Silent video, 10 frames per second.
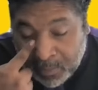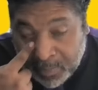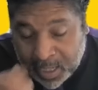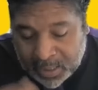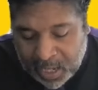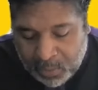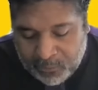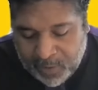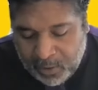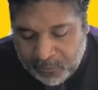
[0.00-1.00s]
because there were
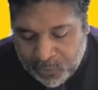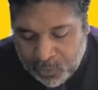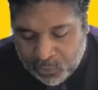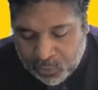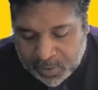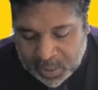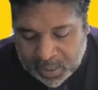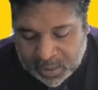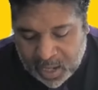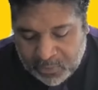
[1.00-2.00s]
very few groups in
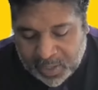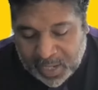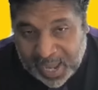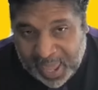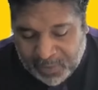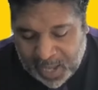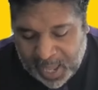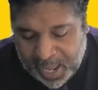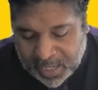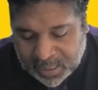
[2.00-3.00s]
this country that haven't
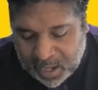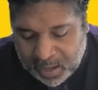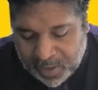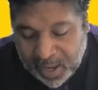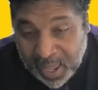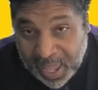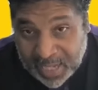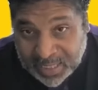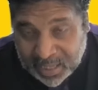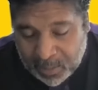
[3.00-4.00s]
had slavery
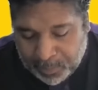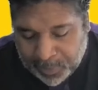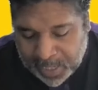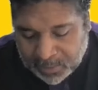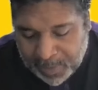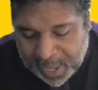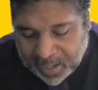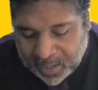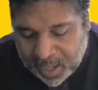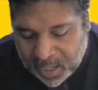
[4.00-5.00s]
at some place back
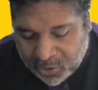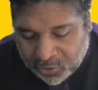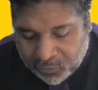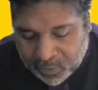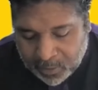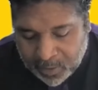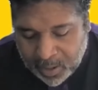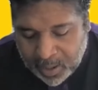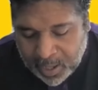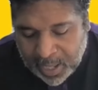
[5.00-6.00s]
in their history.
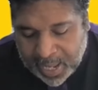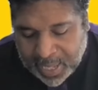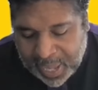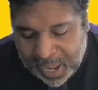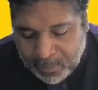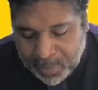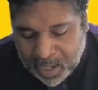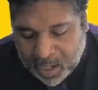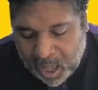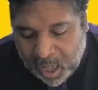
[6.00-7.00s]
It can't be
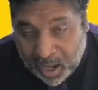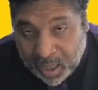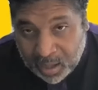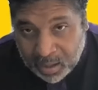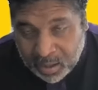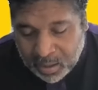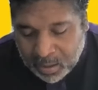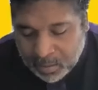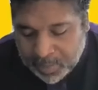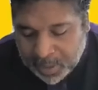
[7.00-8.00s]
color,
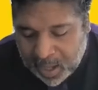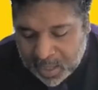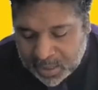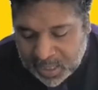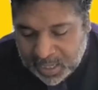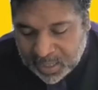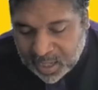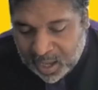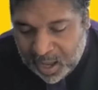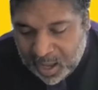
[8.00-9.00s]
because because there
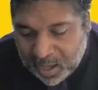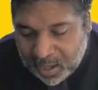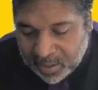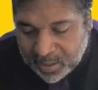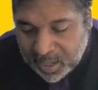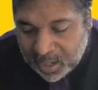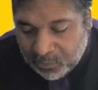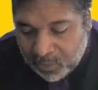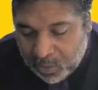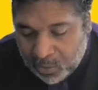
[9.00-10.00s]
are
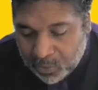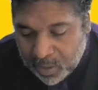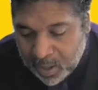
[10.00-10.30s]
Negroes